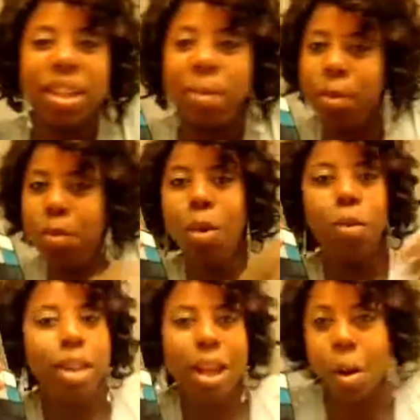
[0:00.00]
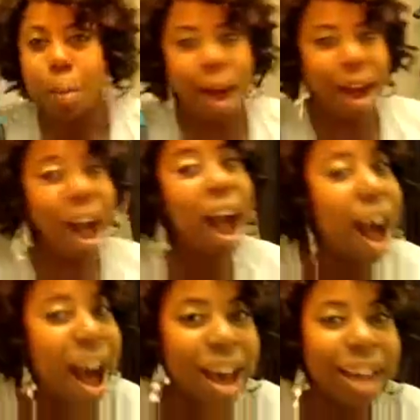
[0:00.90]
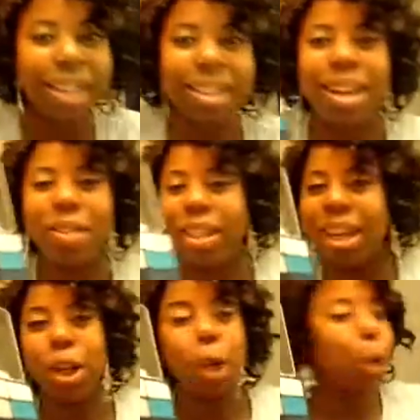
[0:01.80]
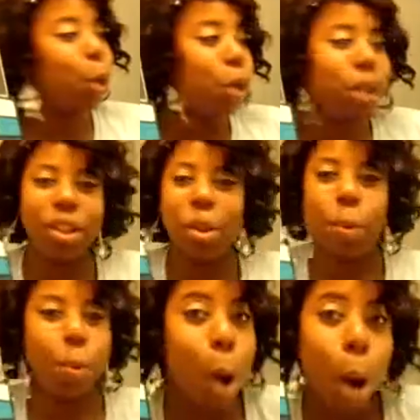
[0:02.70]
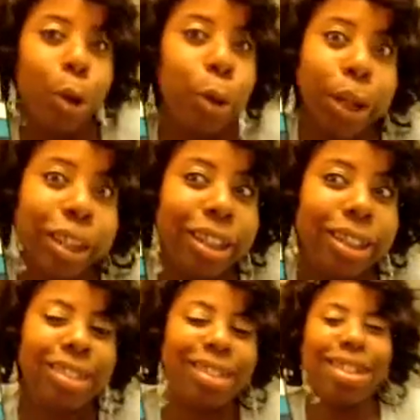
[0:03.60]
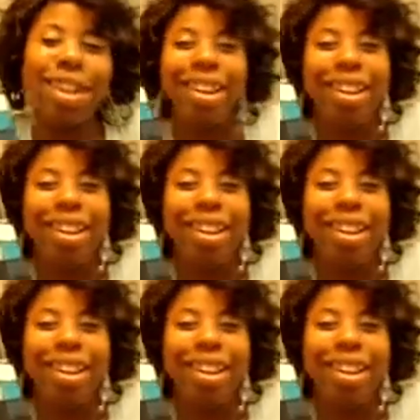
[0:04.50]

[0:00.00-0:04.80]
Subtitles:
asking me what was it on my eyes. I was like, girl, just go to Walgreens.